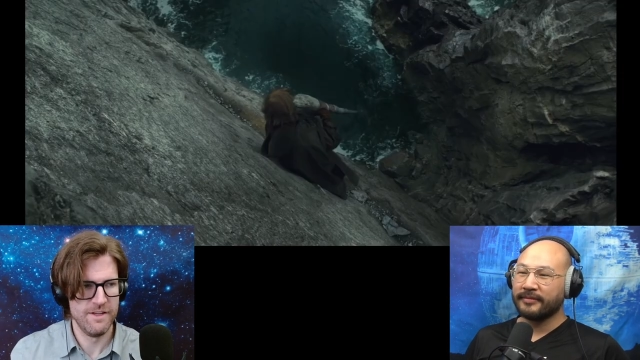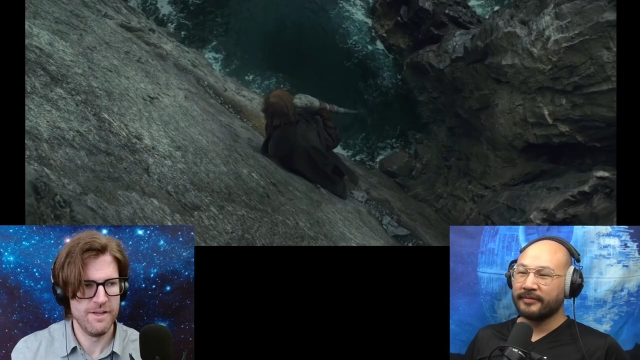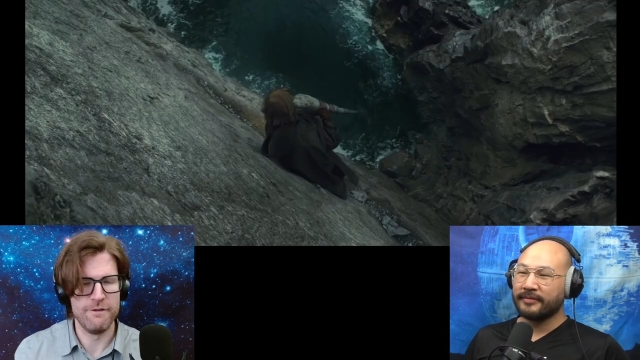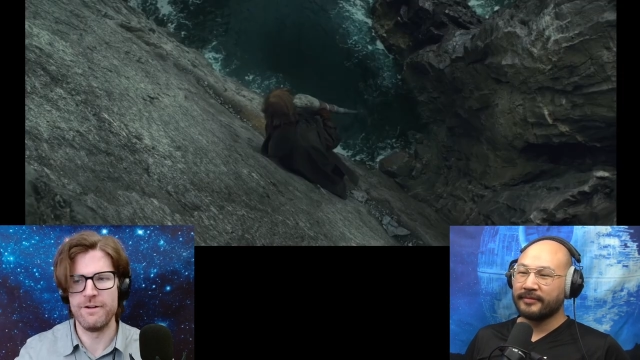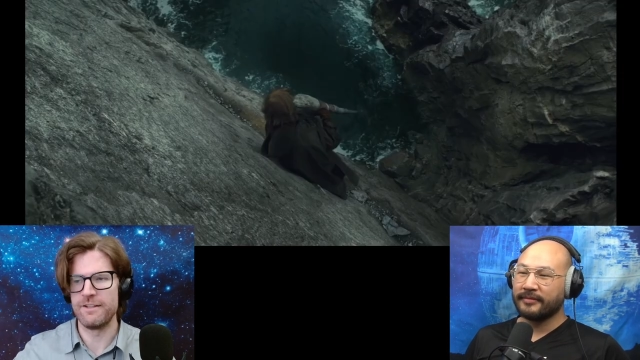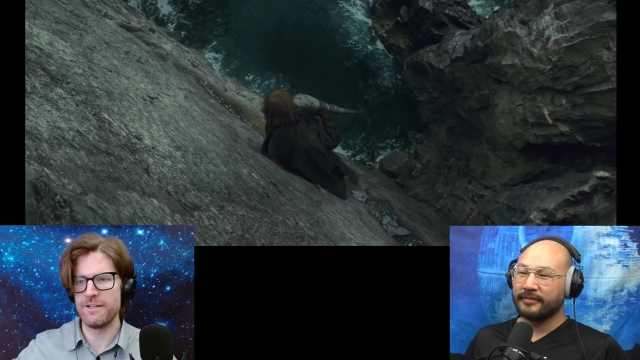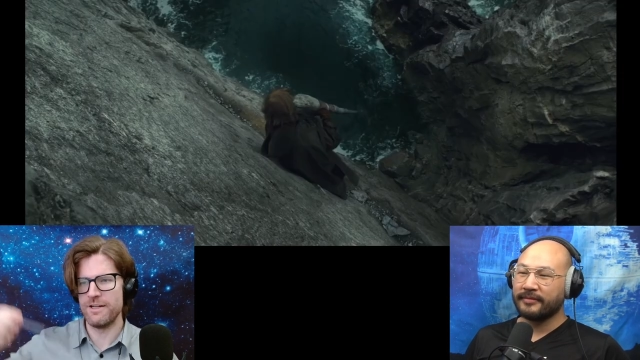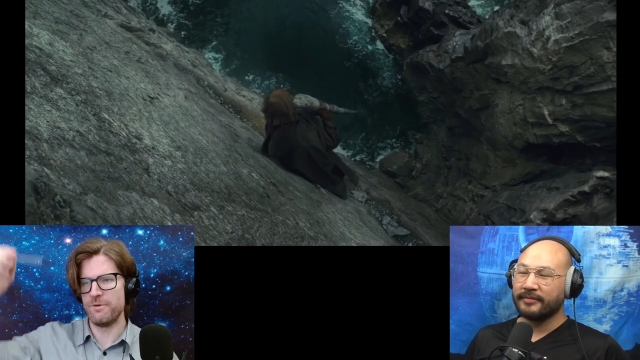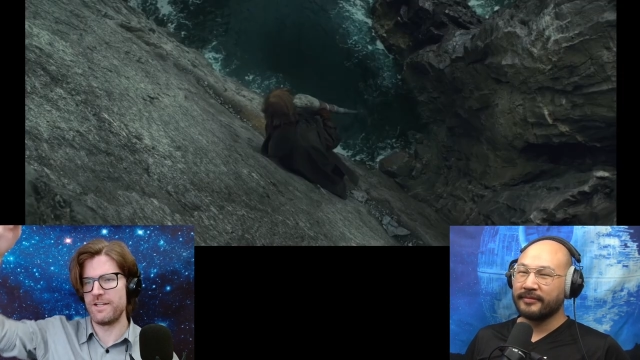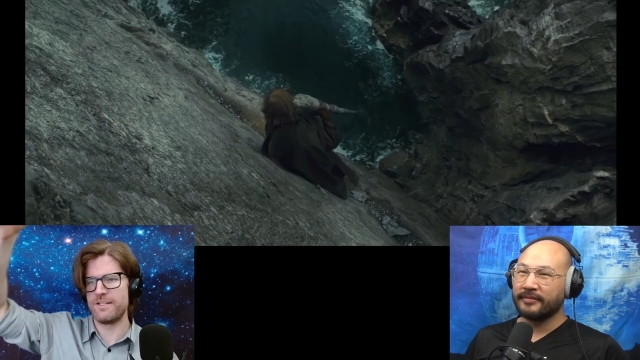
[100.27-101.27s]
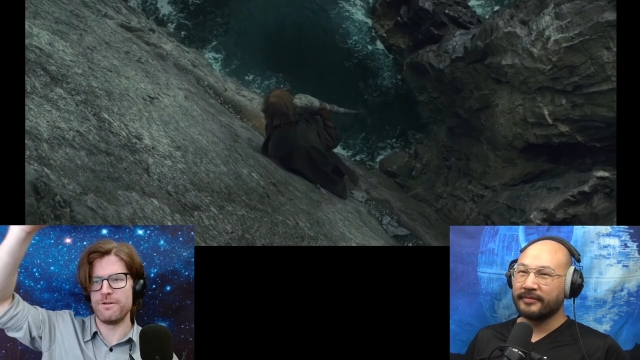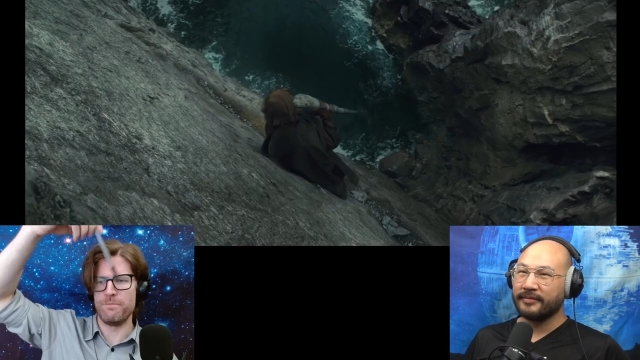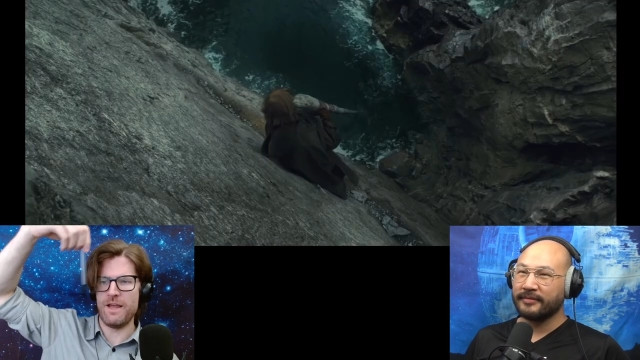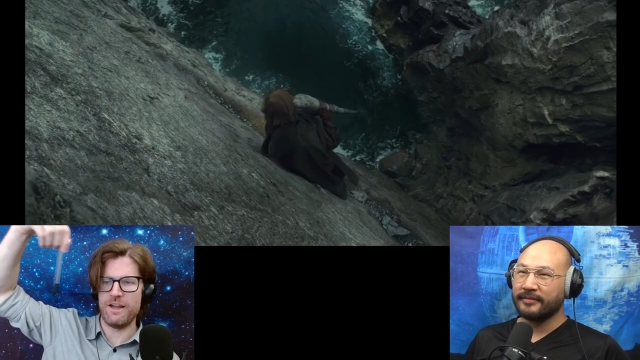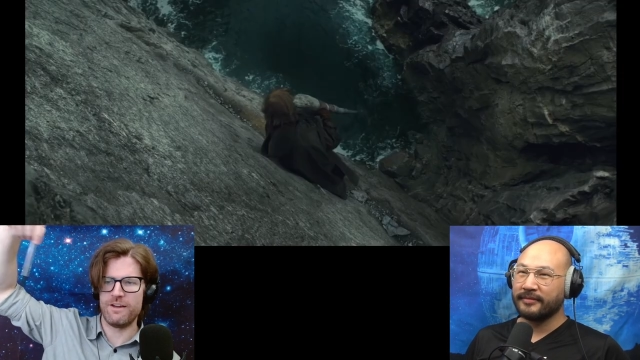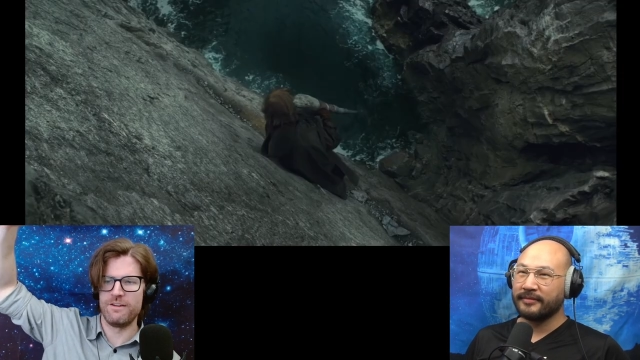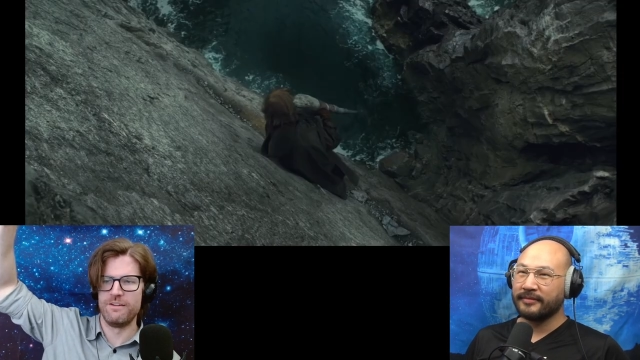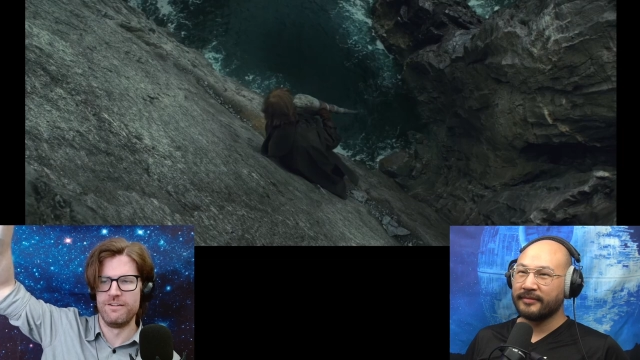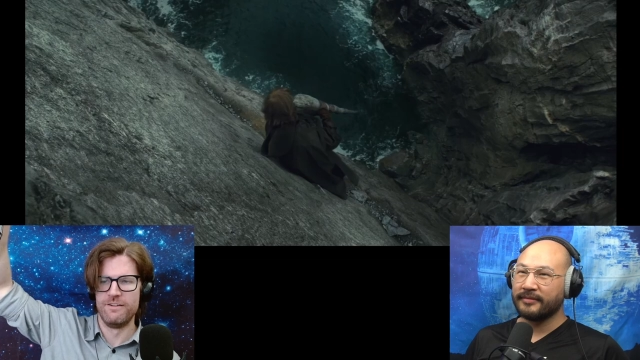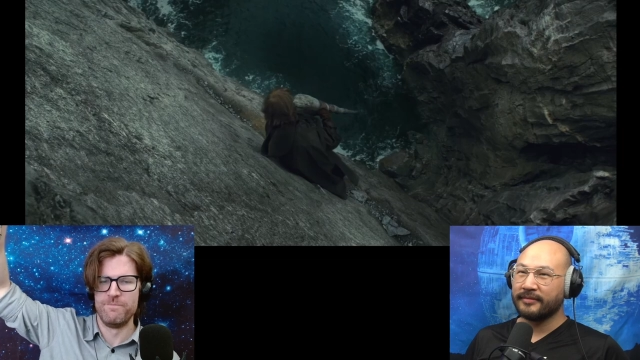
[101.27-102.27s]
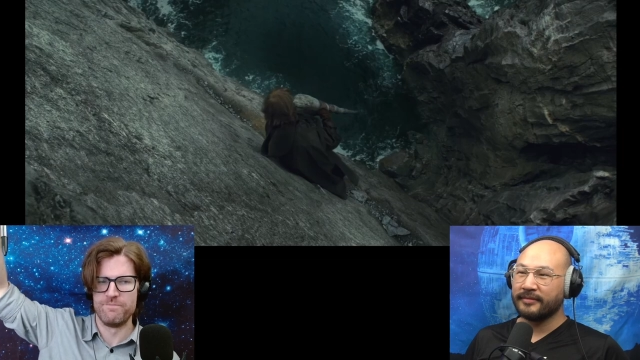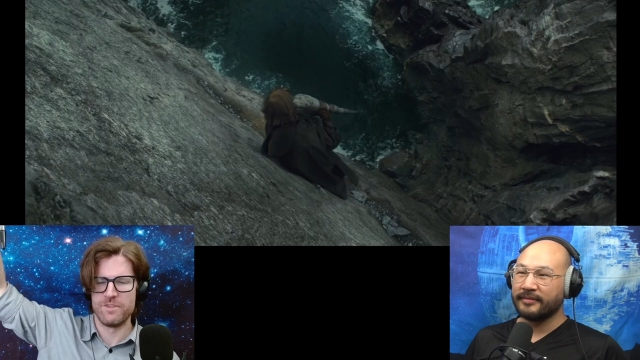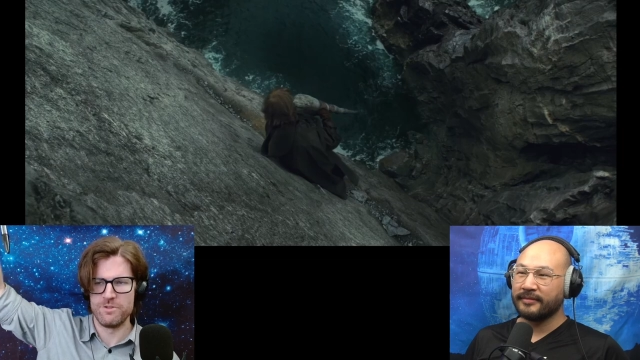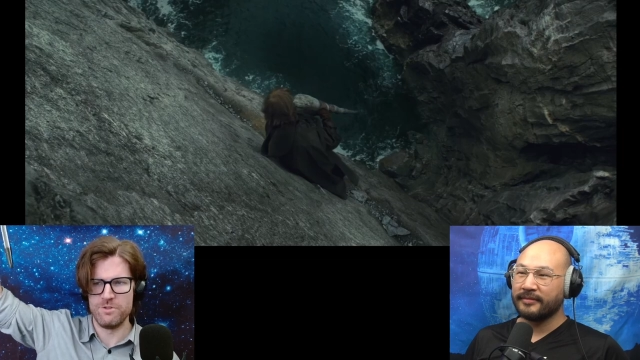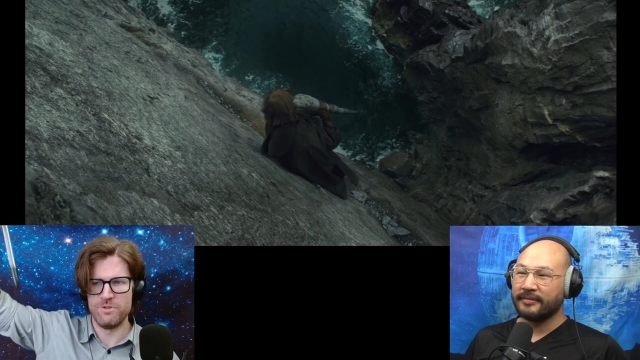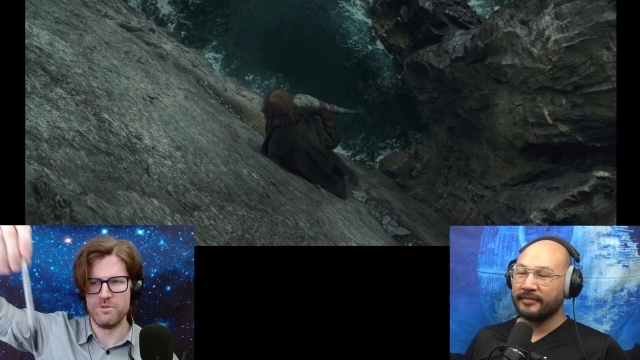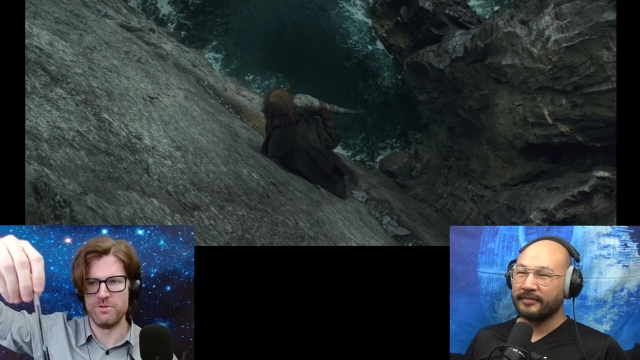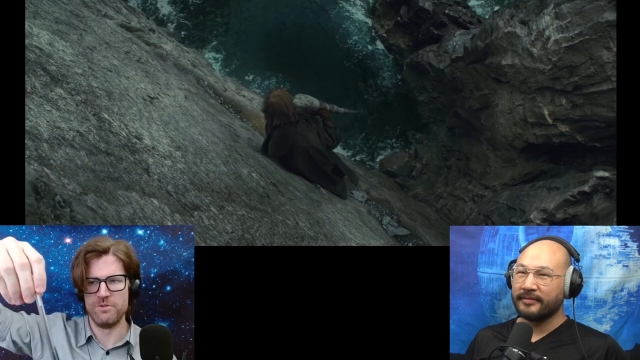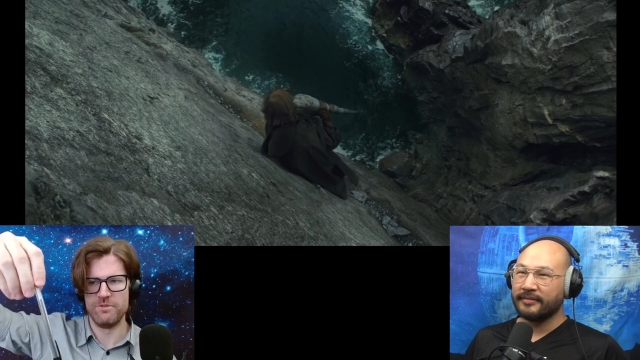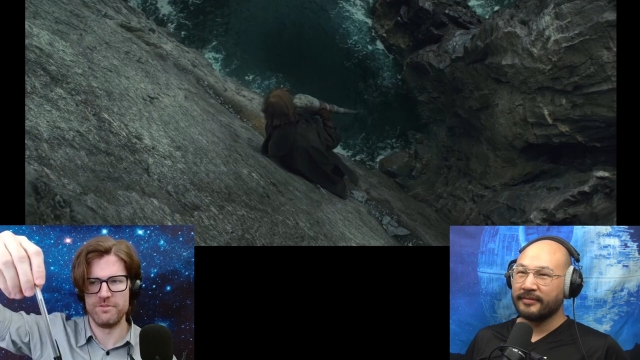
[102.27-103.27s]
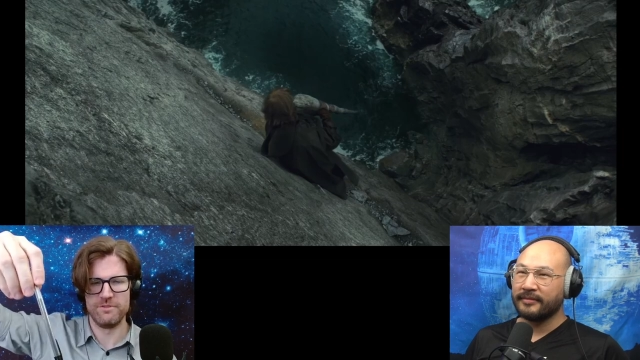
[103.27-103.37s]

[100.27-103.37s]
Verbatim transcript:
Speaker 1: In fact, that's how he gets it back to